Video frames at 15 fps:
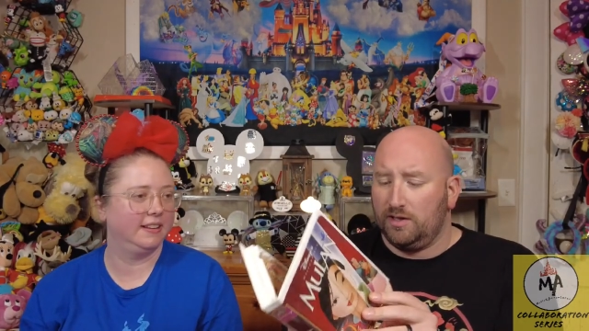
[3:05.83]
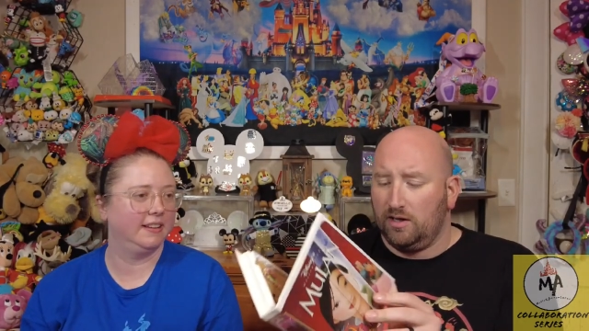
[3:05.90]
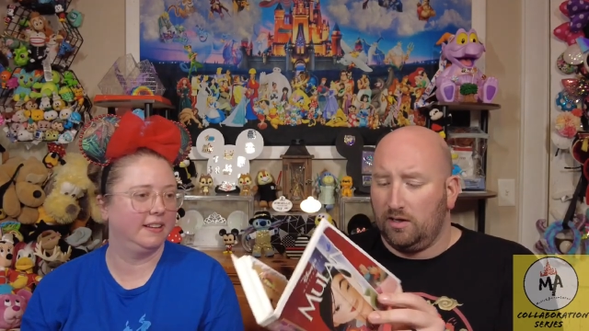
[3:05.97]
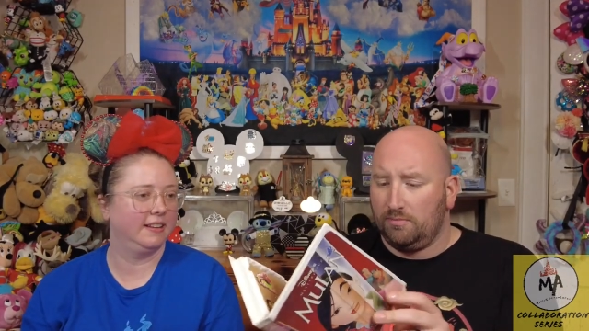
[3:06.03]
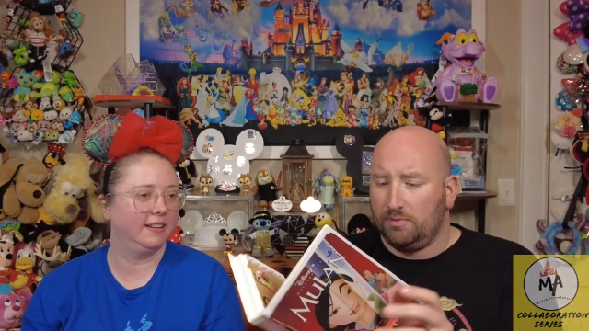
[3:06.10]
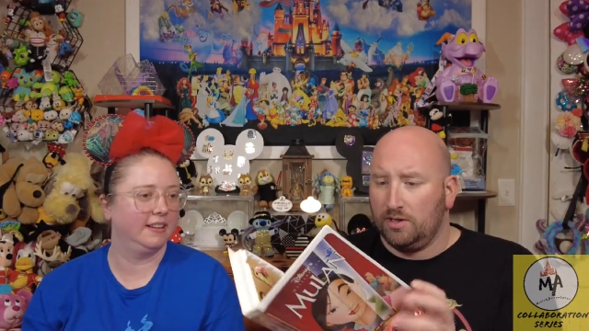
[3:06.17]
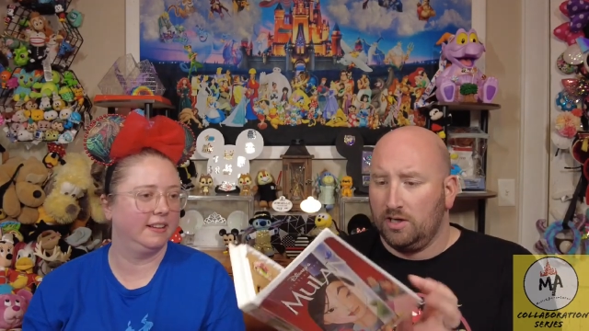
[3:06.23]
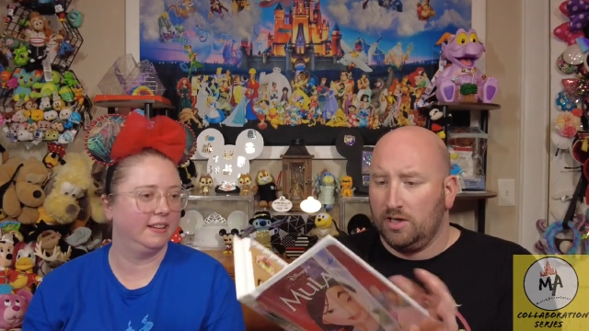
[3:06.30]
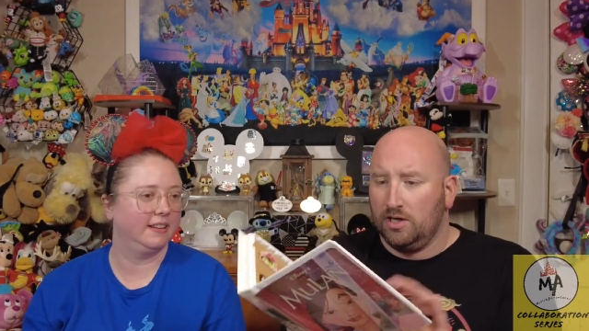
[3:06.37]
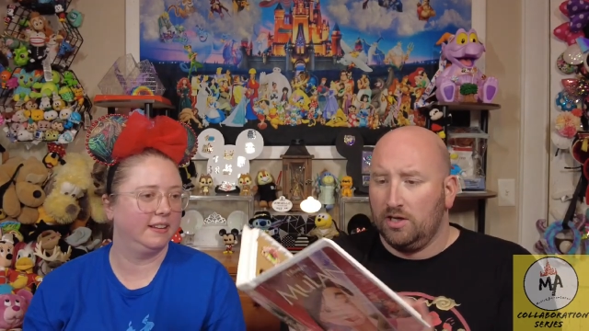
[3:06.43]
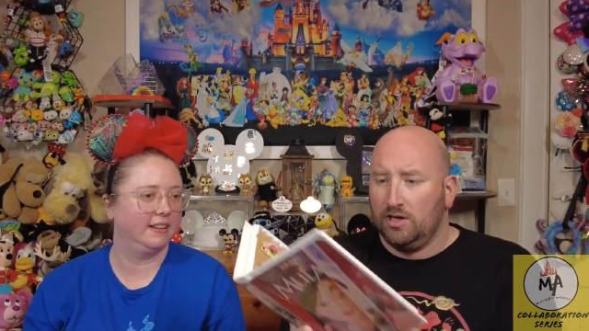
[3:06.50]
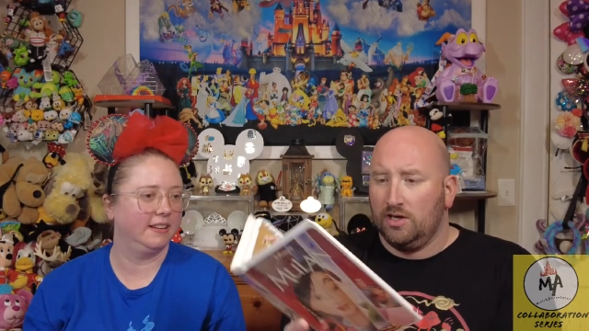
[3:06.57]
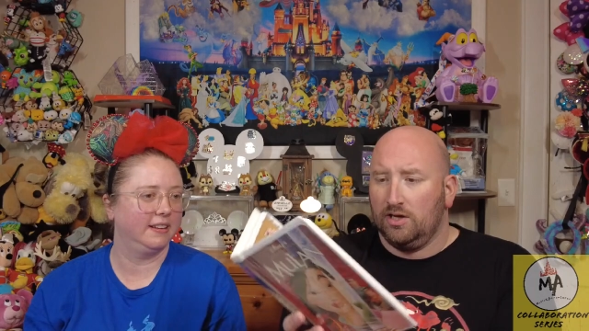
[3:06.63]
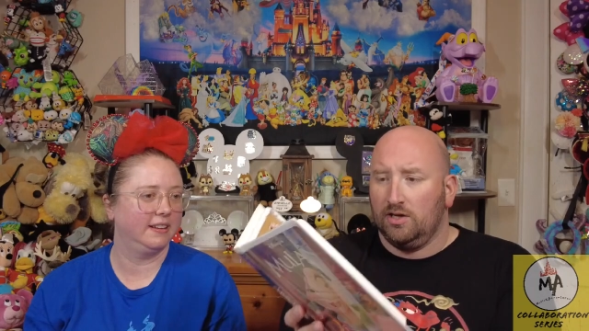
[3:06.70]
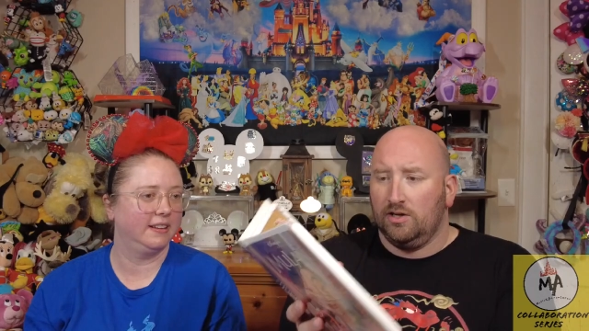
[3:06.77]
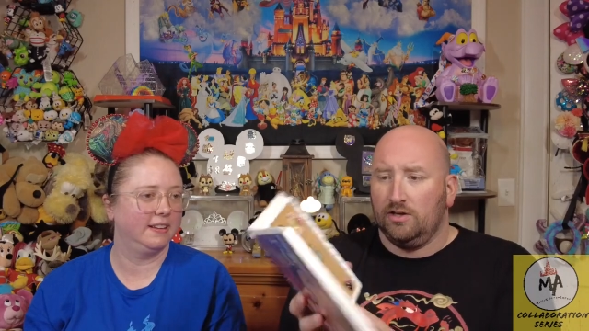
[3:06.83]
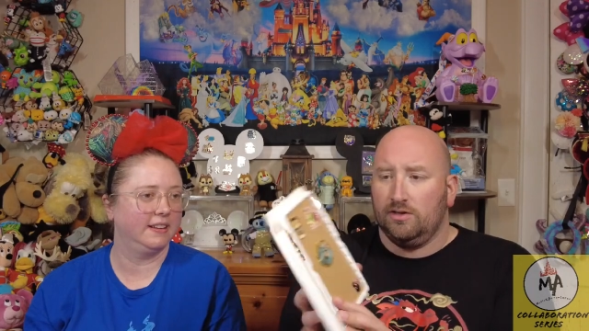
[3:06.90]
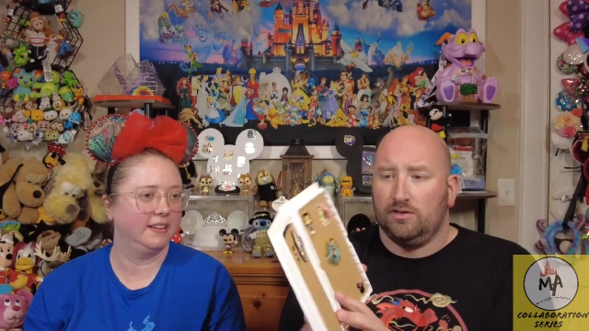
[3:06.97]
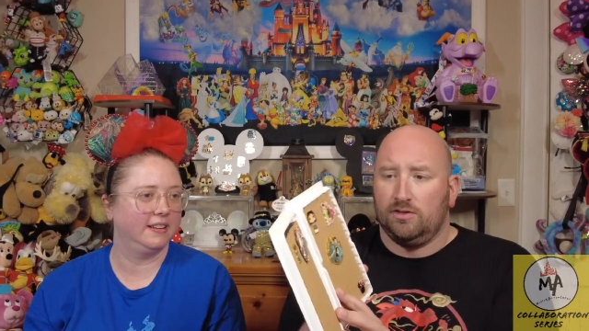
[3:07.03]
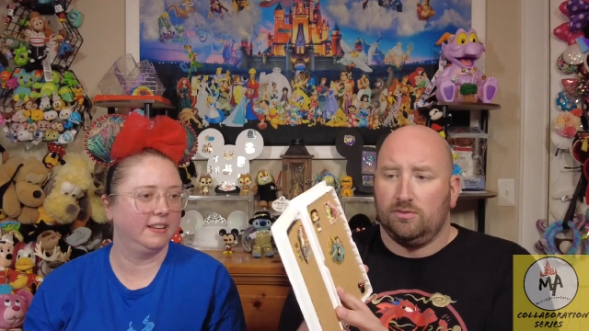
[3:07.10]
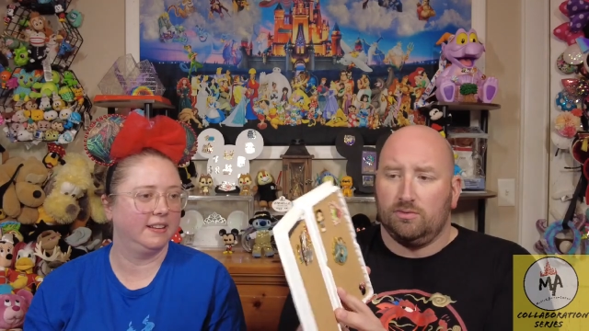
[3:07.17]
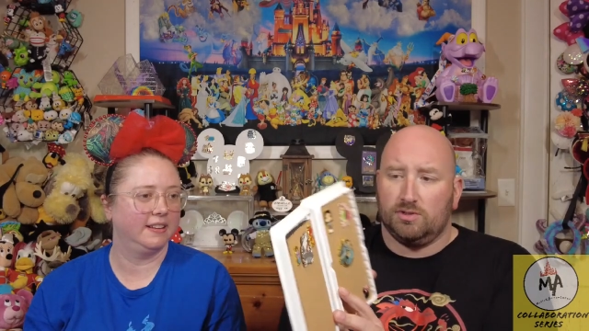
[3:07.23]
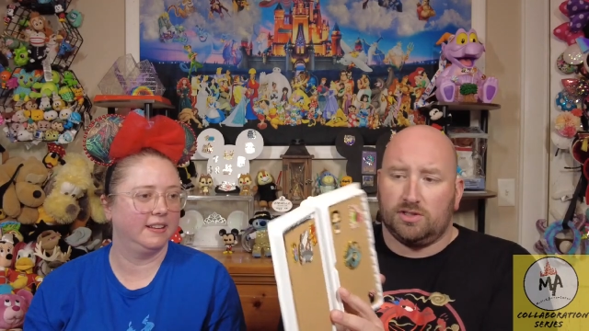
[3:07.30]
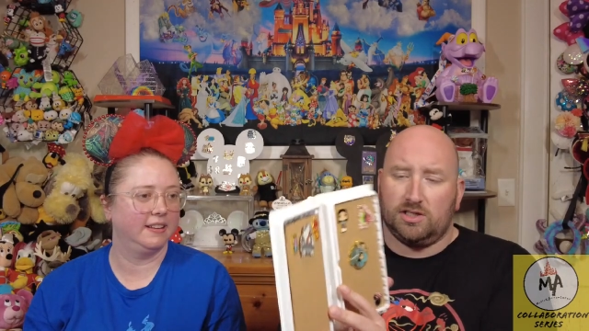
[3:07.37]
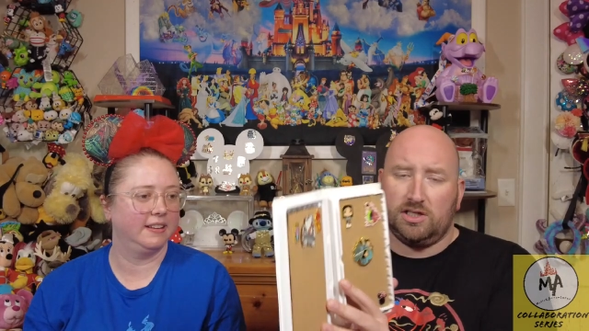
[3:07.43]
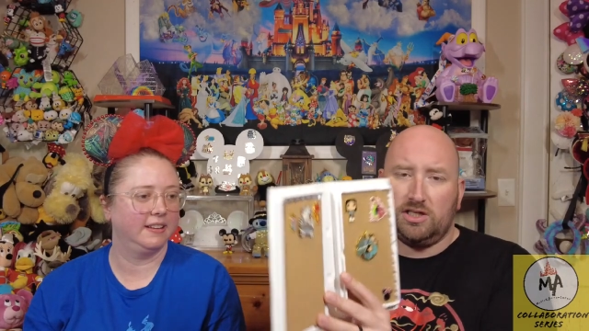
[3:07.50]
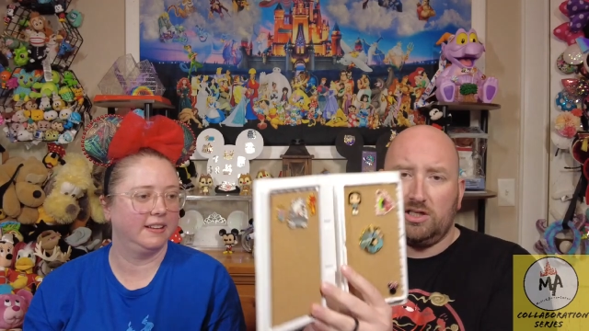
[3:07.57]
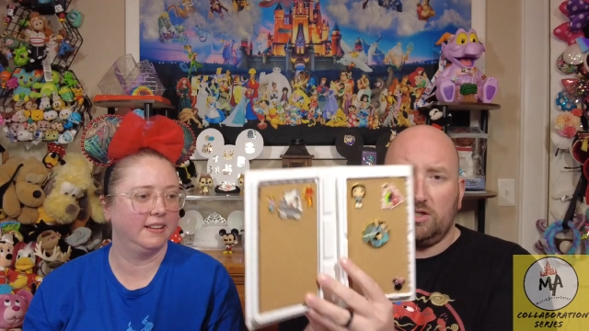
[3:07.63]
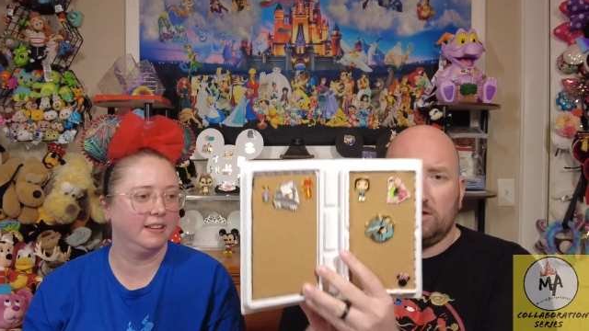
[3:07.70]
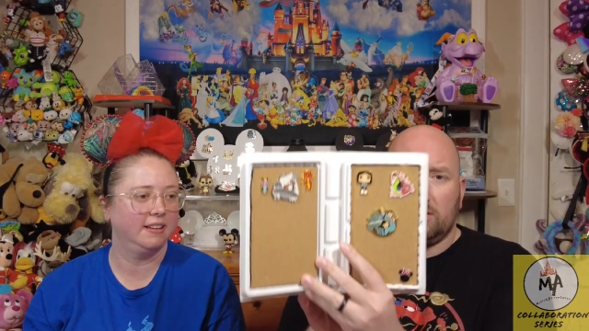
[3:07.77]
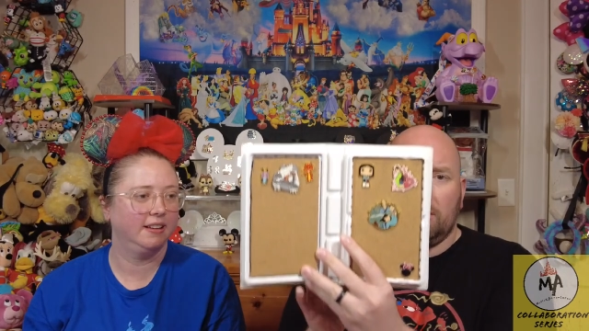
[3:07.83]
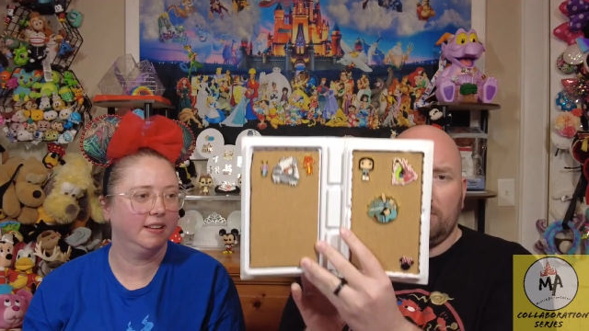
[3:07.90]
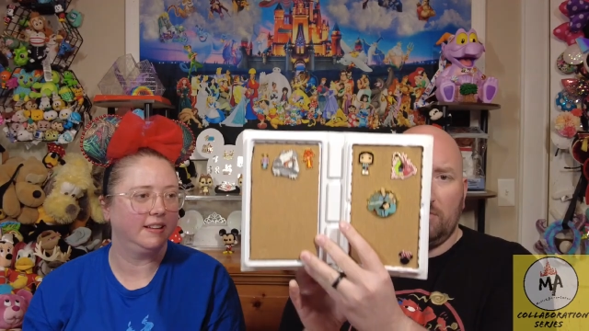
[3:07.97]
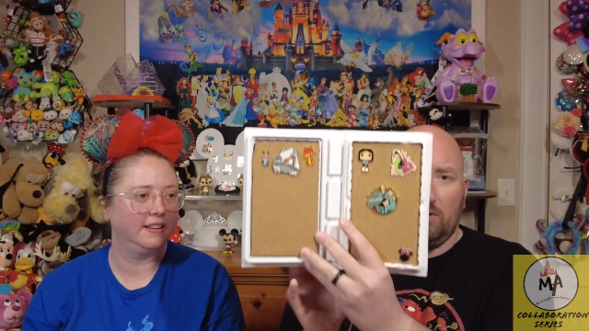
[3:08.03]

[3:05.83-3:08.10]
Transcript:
Speaker 1: it up, you will see the